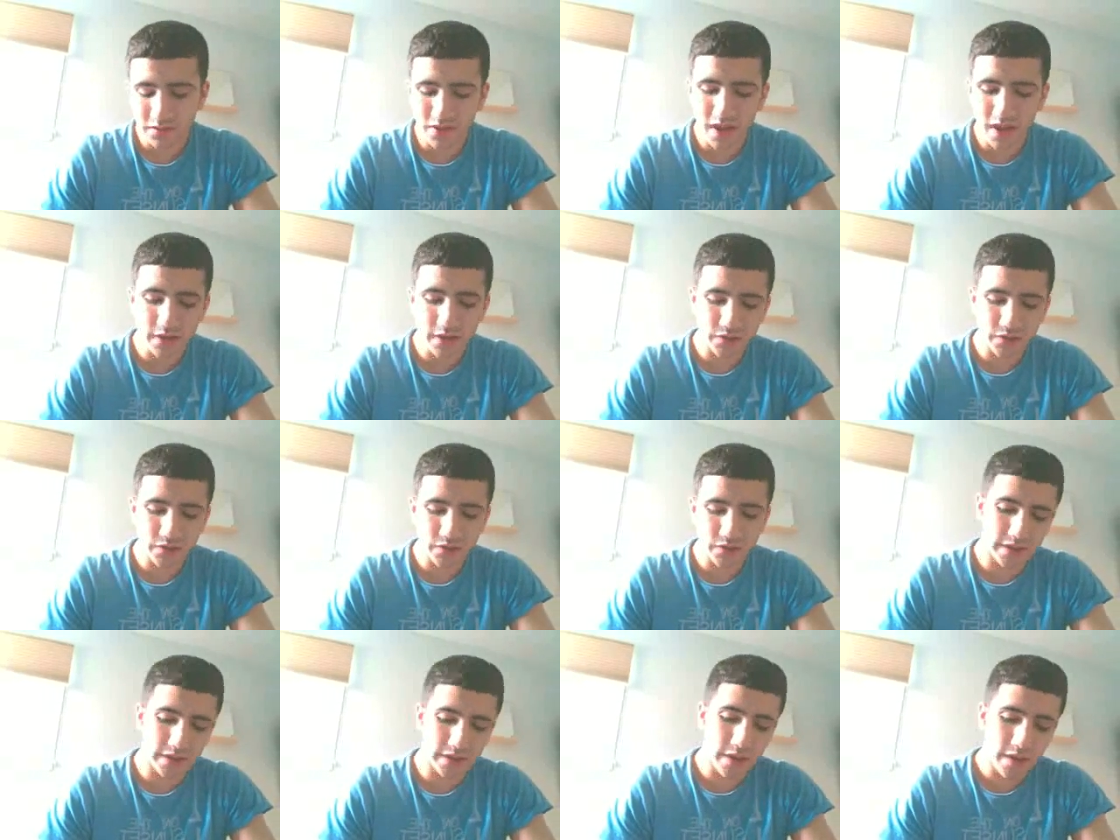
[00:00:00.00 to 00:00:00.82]
So
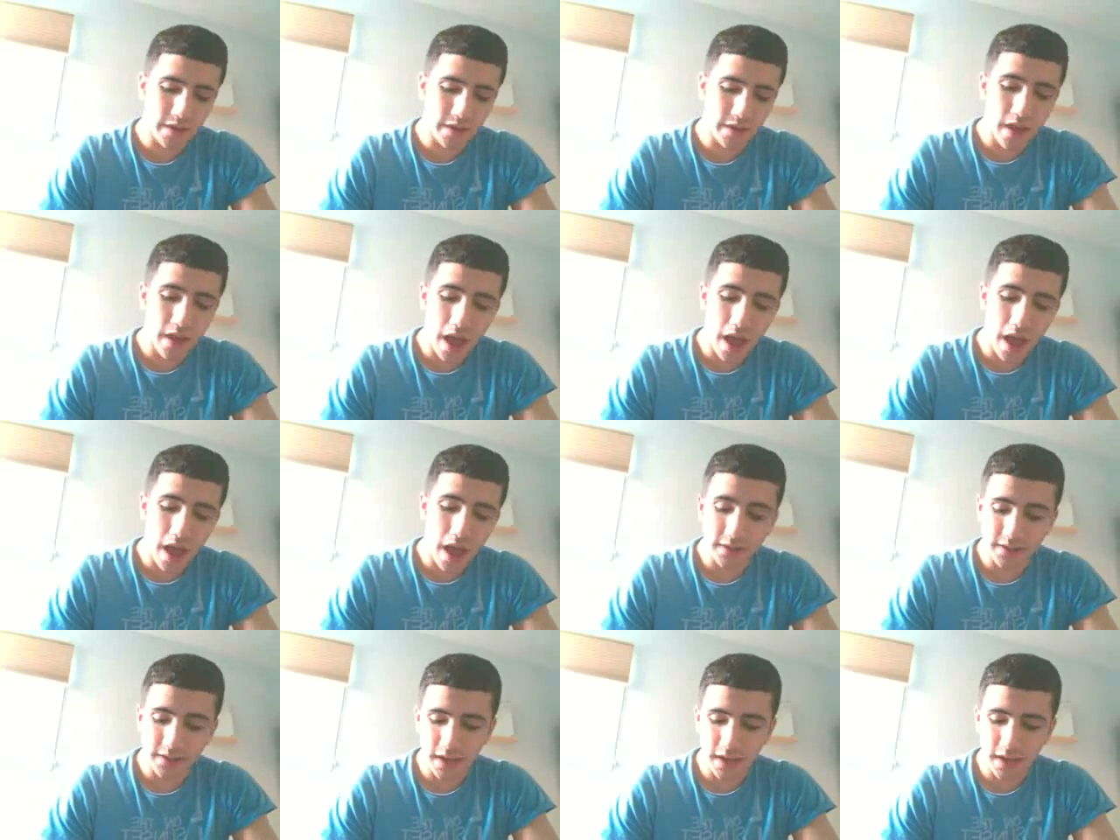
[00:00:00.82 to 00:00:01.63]
actually,
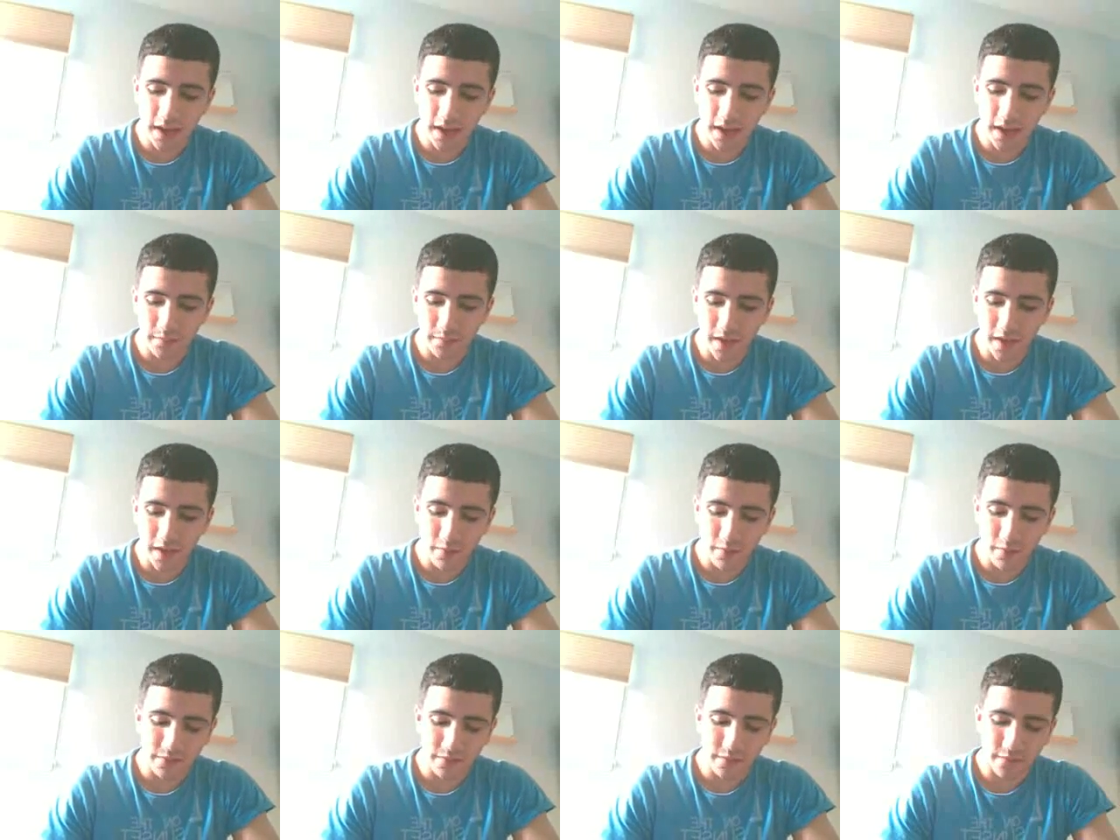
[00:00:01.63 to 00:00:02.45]
at a time,
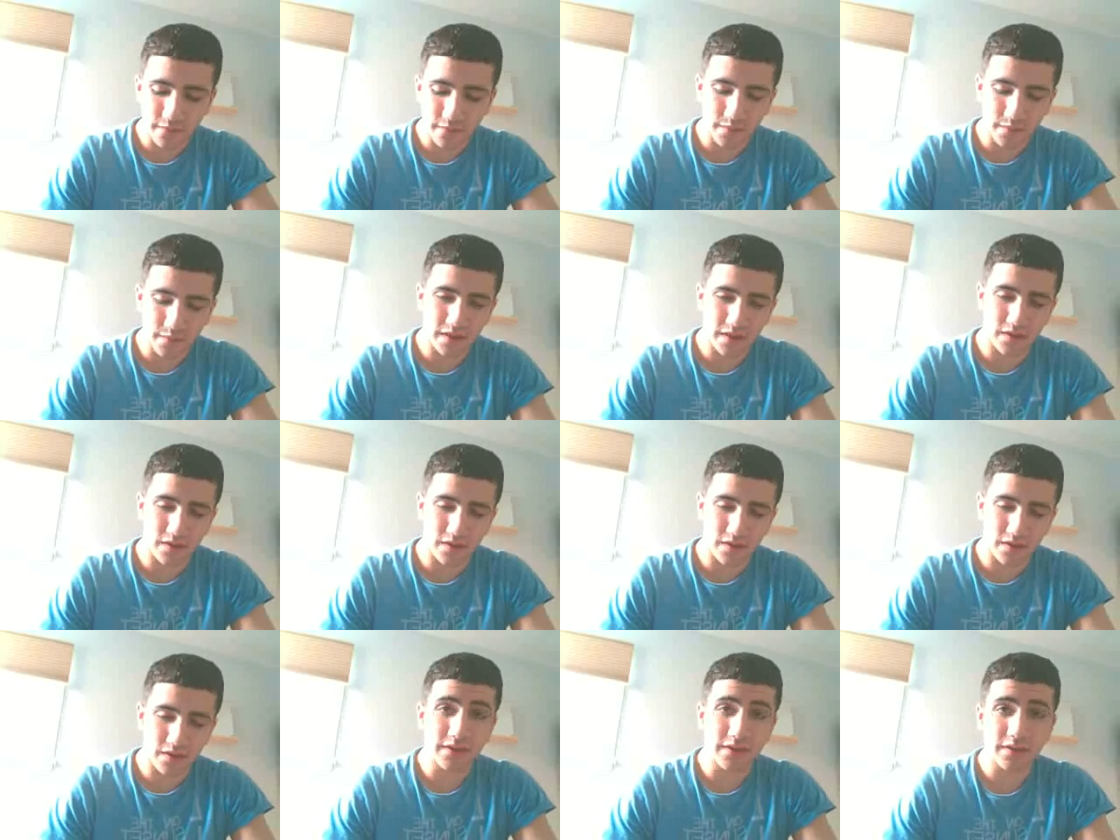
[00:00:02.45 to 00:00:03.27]
I went from being
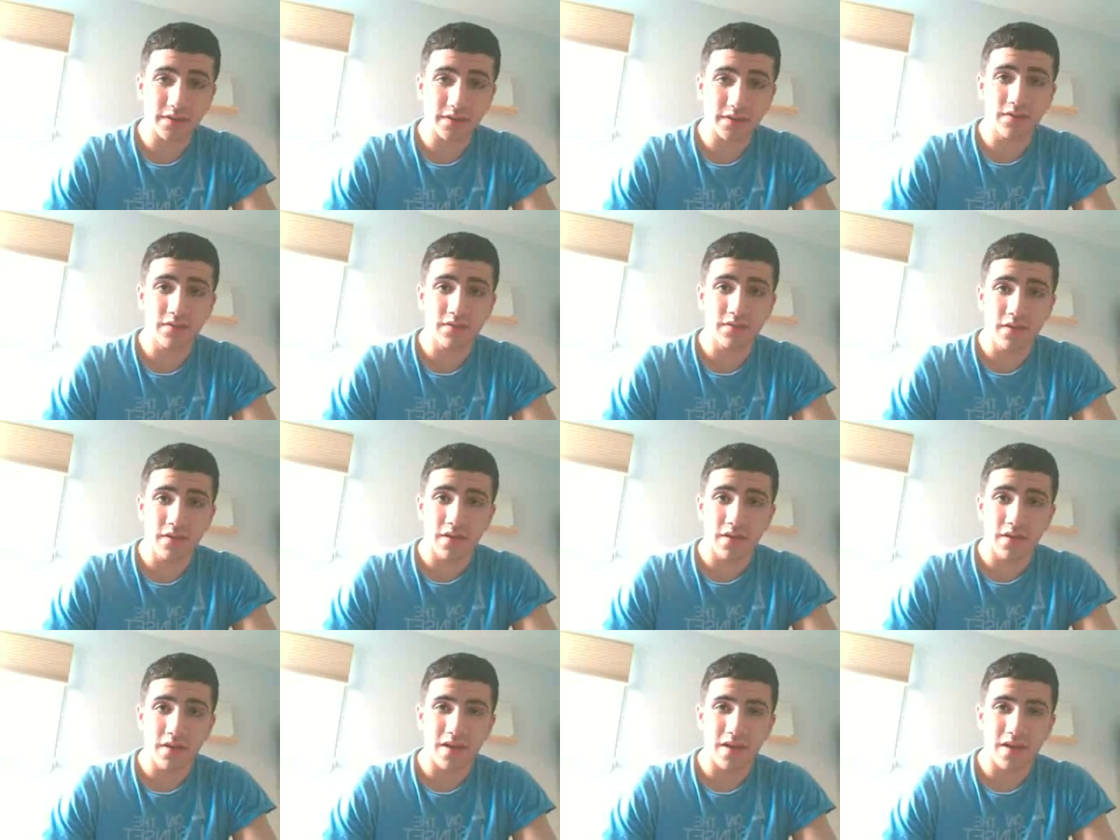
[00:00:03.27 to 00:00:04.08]
a Christian,
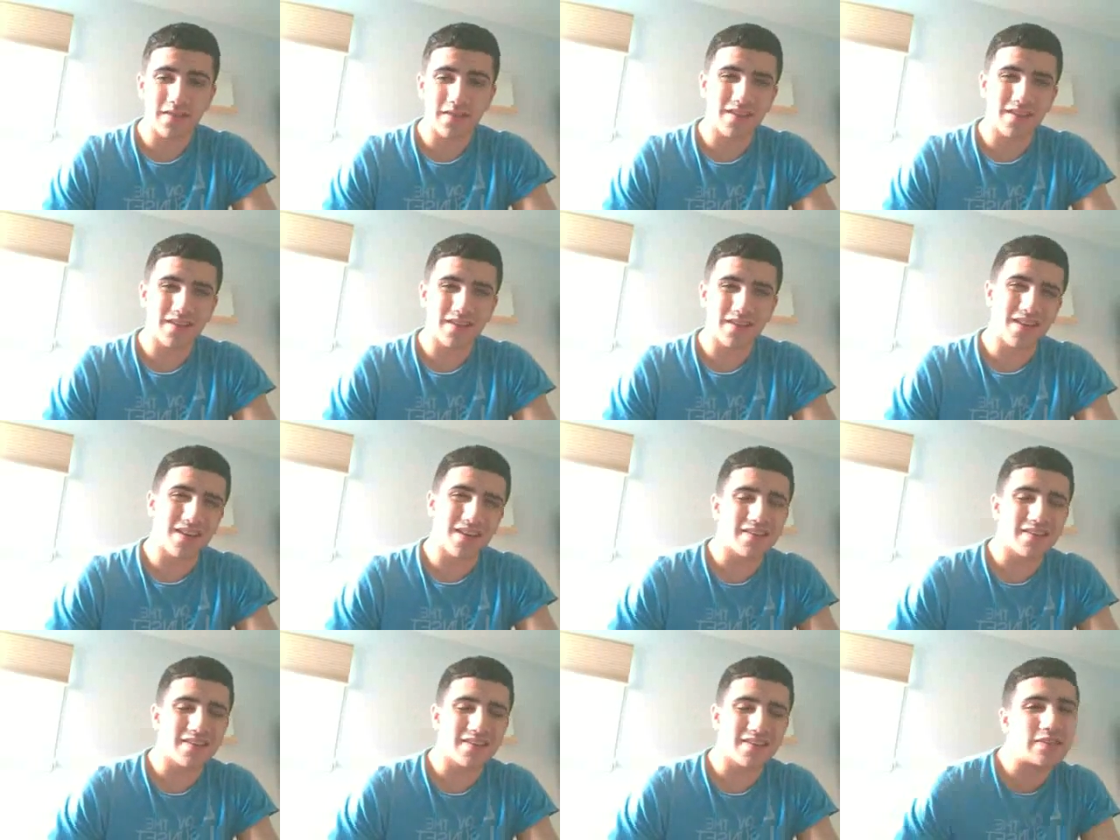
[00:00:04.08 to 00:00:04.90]
and then
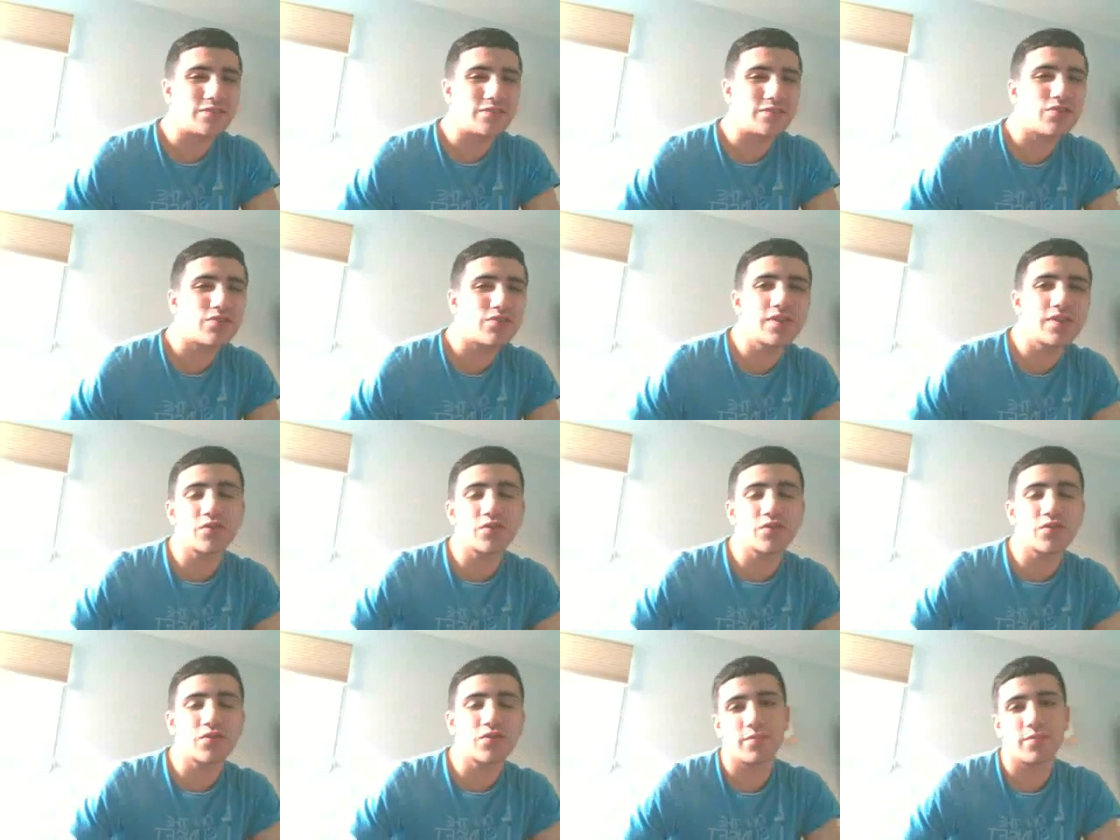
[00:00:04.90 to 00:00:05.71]
it
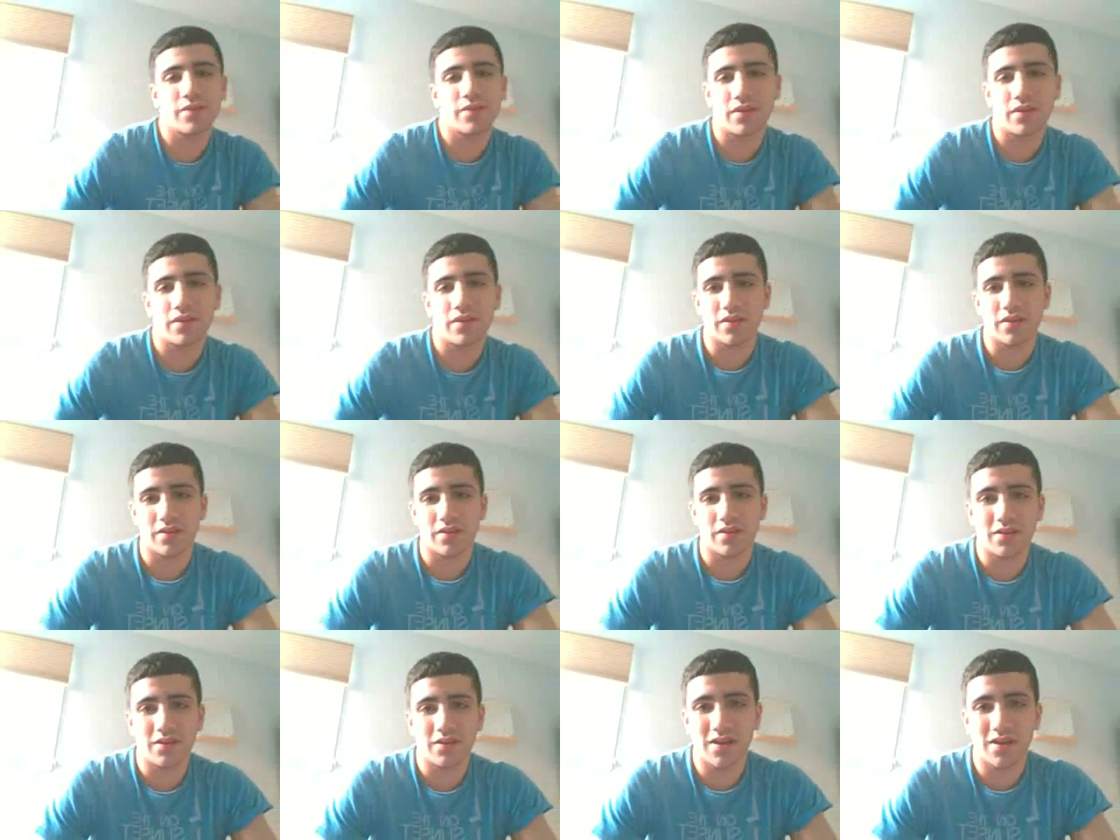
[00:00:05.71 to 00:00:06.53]
drifted toward being
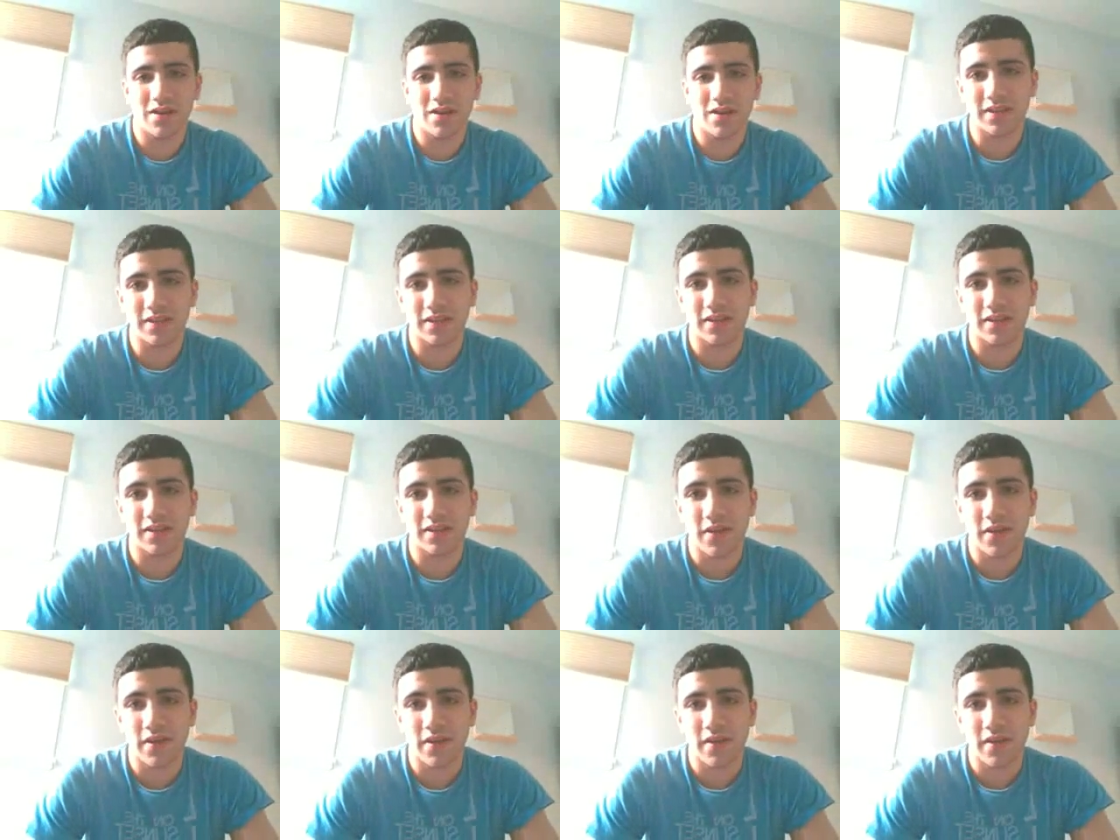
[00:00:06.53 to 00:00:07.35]
an
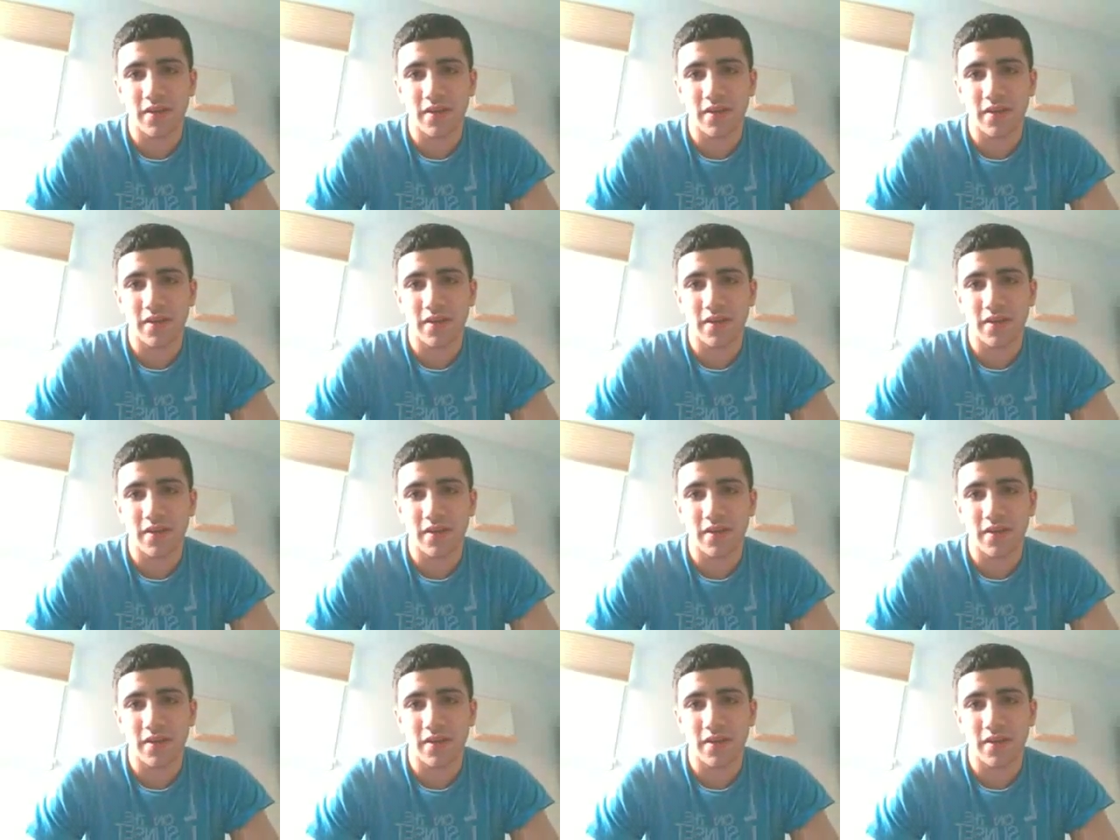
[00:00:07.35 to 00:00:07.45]
agnostic.